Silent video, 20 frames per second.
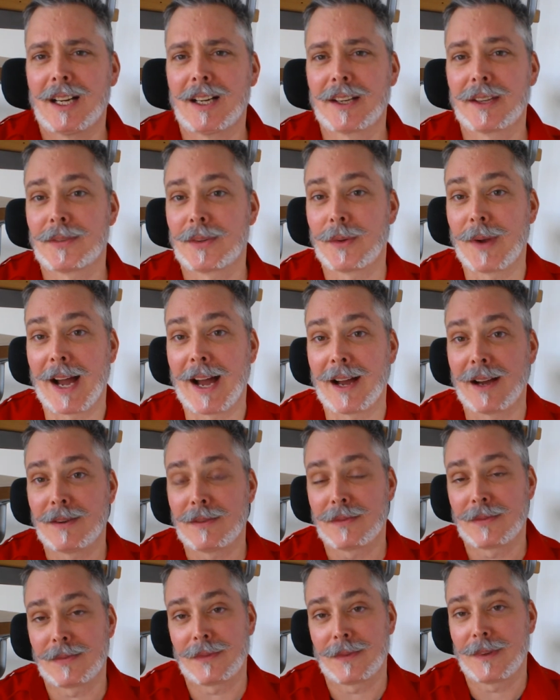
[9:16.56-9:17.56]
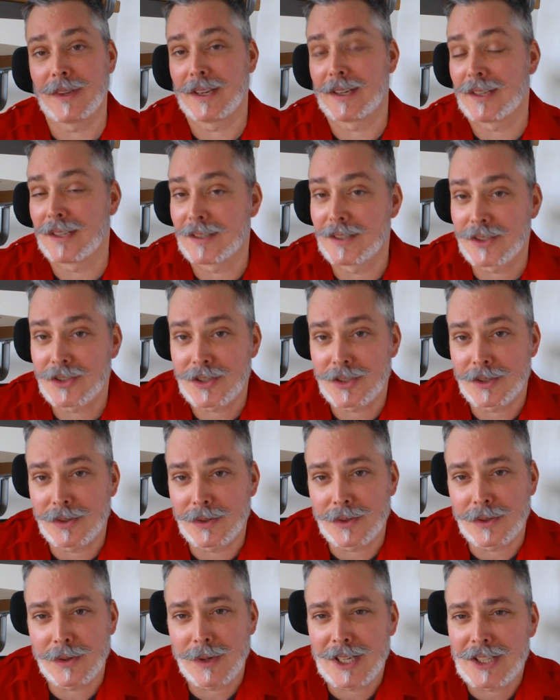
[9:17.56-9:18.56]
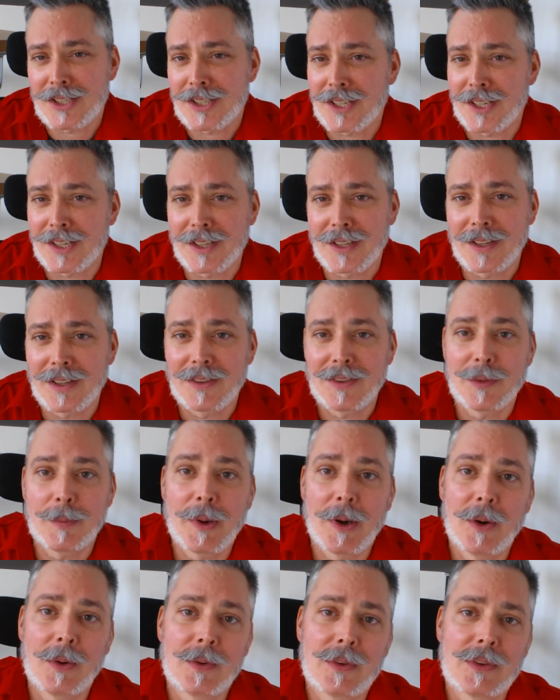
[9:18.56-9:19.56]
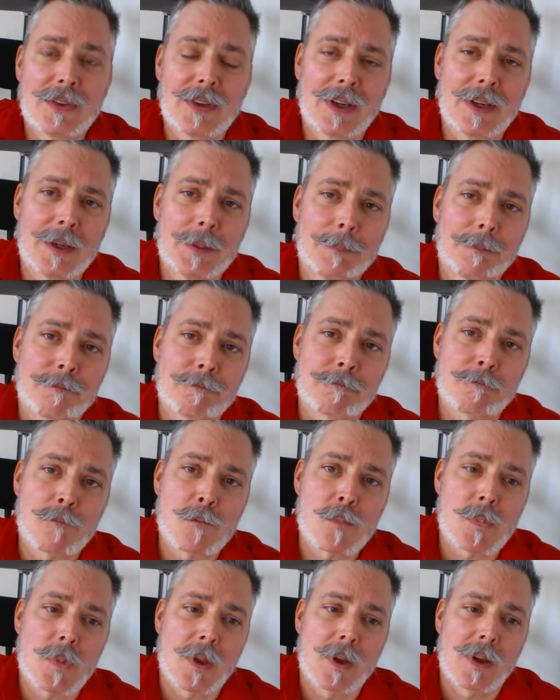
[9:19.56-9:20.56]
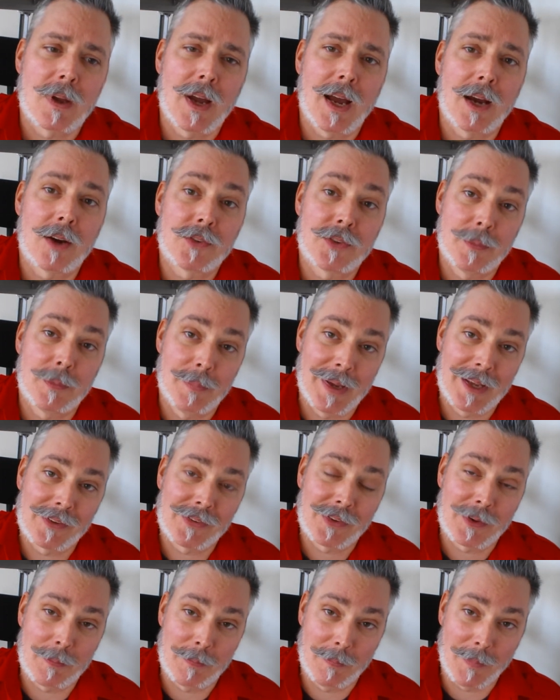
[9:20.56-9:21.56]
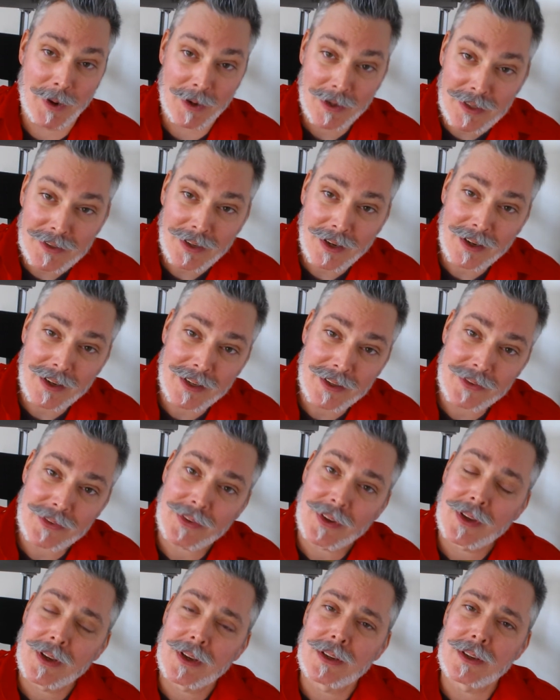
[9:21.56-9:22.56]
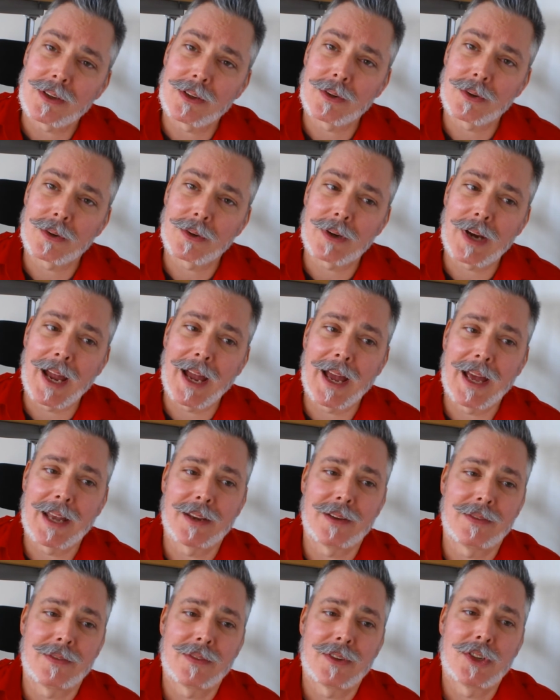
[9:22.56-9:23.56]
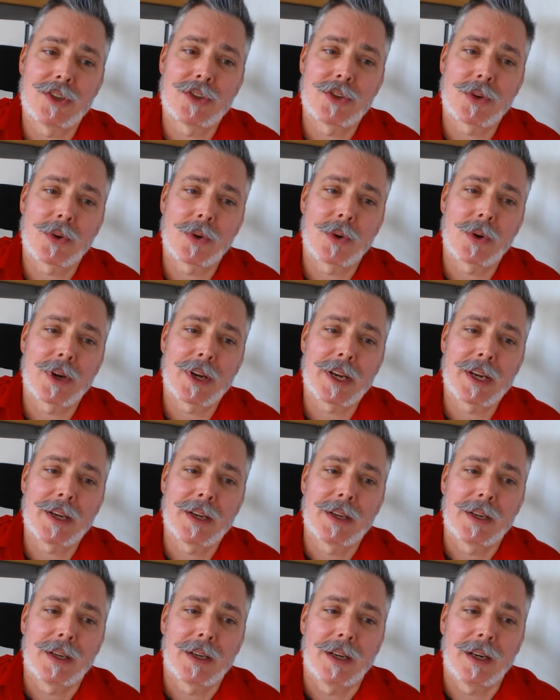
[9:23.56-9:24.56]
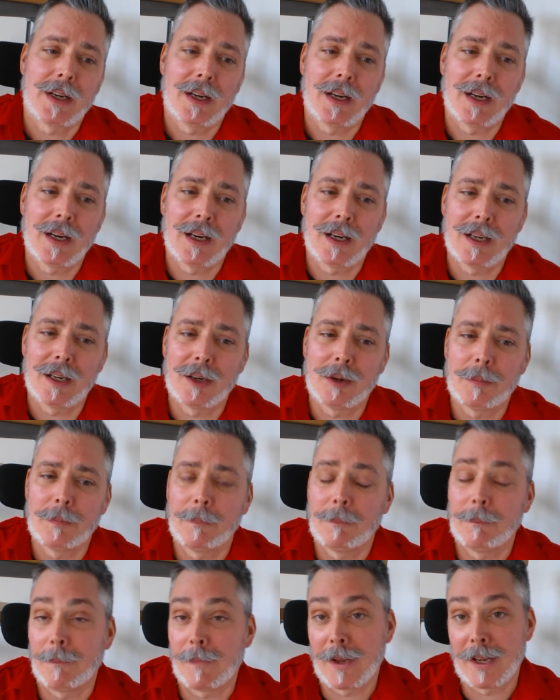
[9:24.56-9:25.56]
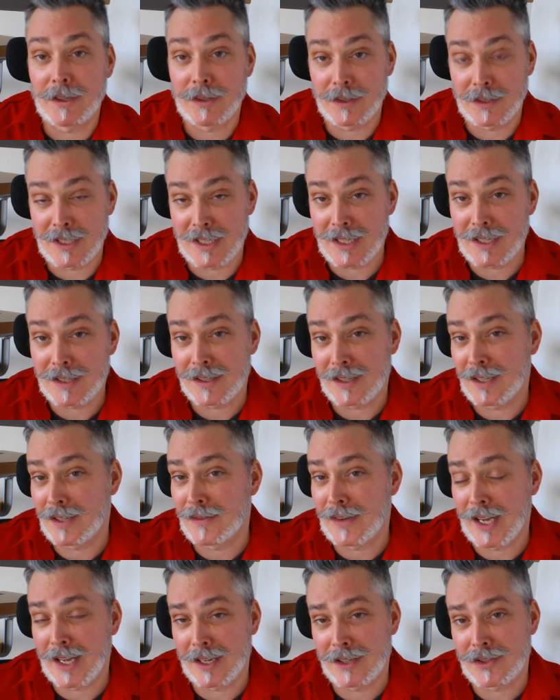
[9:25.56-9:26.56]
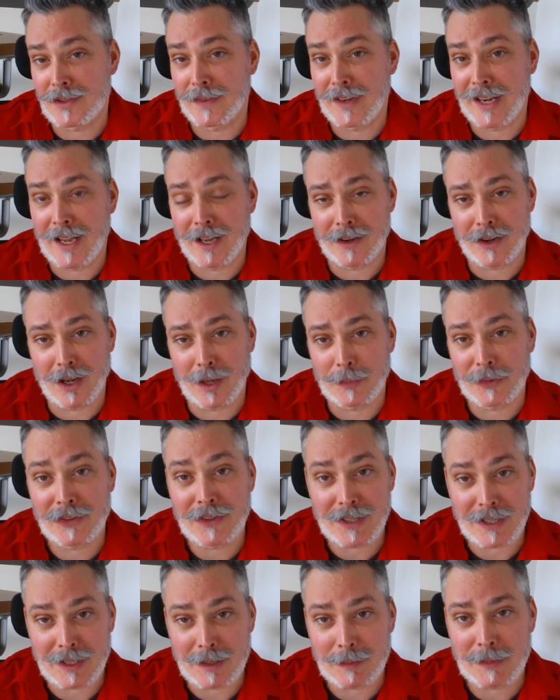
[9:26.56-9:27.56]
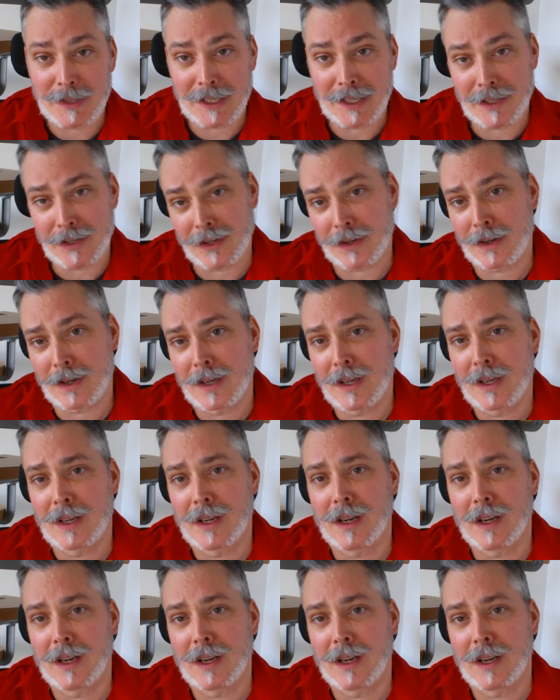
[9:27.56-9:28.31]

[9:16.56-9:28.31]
If you have any additional questions about how to best monetize your ad inventory, and you need the advantage of an AdOps team leader,